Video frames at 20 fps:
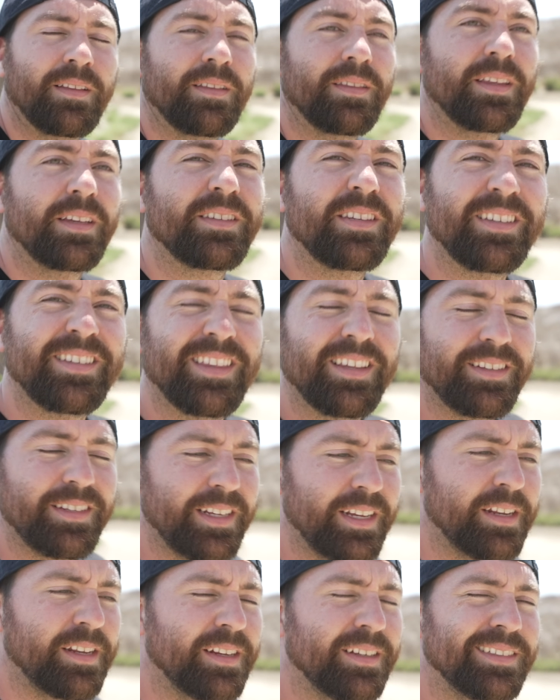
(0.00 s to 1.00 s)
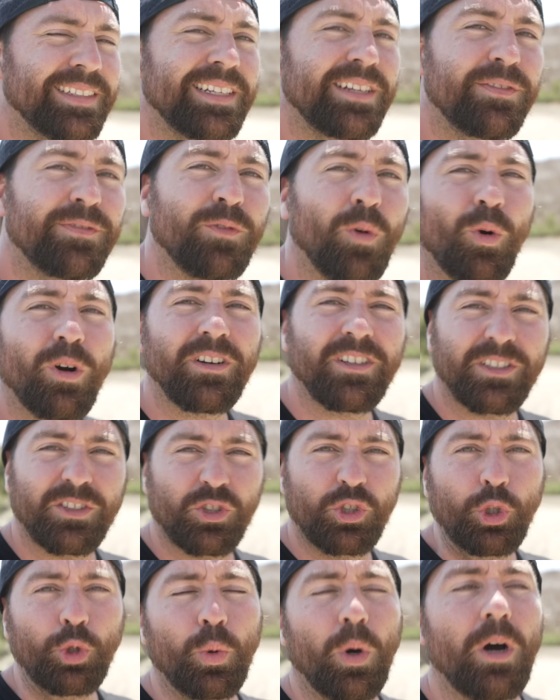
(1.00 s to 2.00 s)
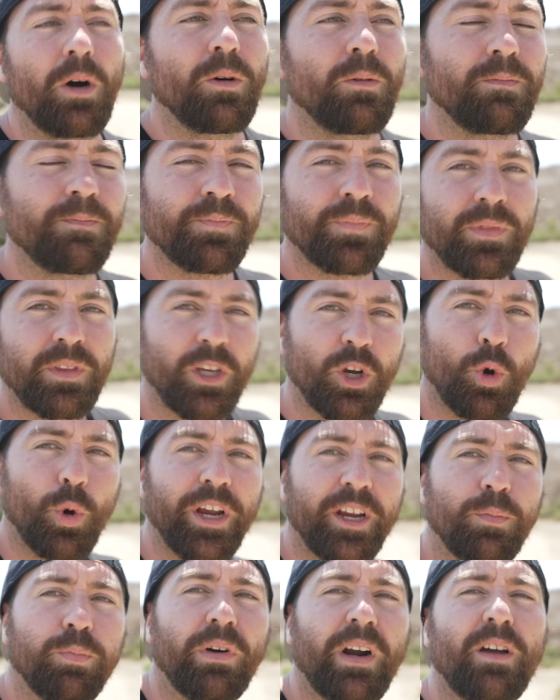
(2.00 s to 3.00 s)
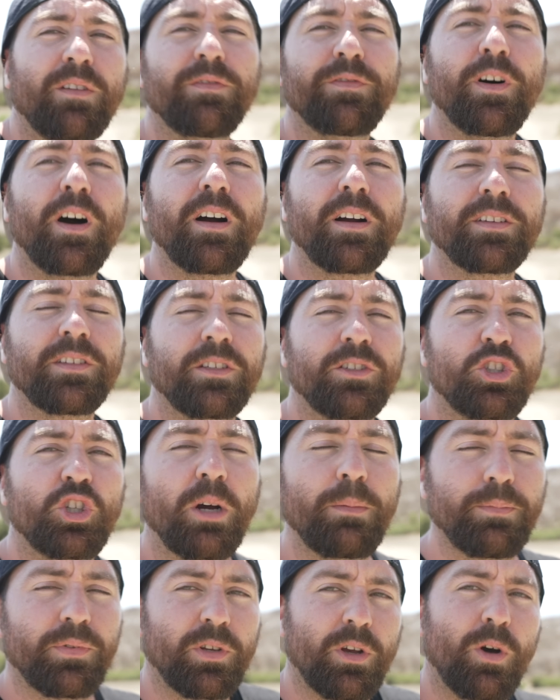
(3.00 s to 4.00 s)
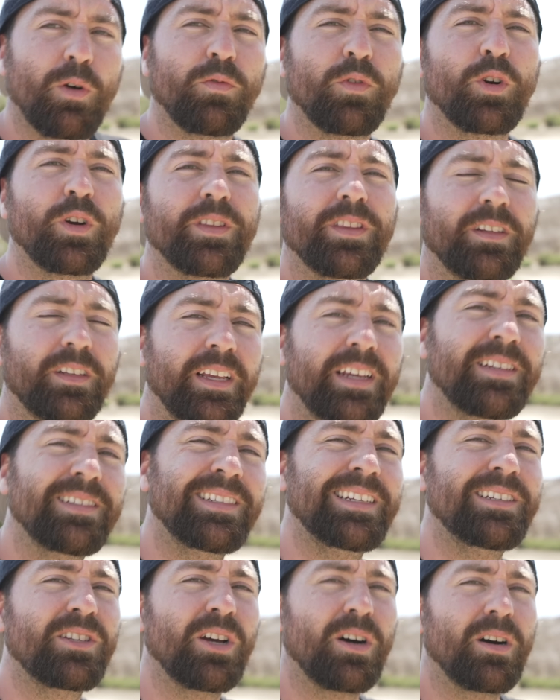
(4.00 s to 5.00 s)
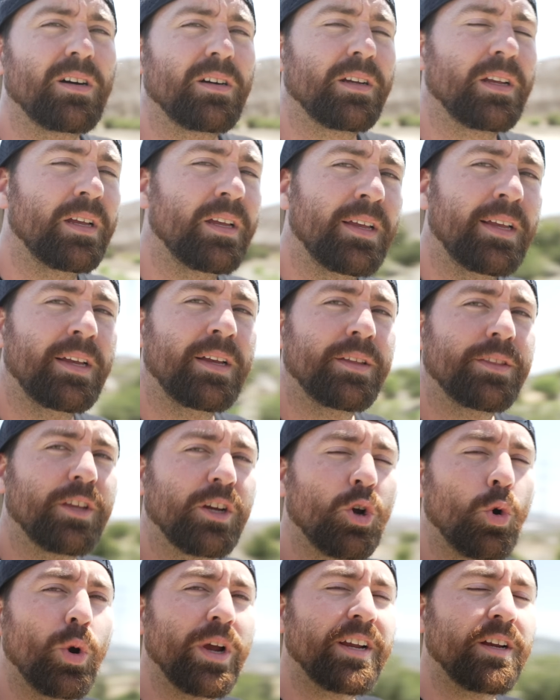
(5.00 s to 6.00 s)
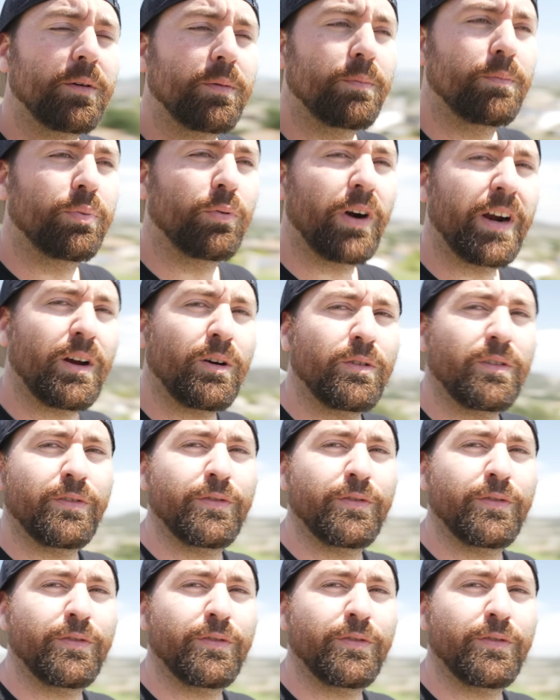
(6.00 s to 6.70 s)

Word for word: This is the Deity D four Duo. The quick brown fox jumps over the lazy dog. The quick brown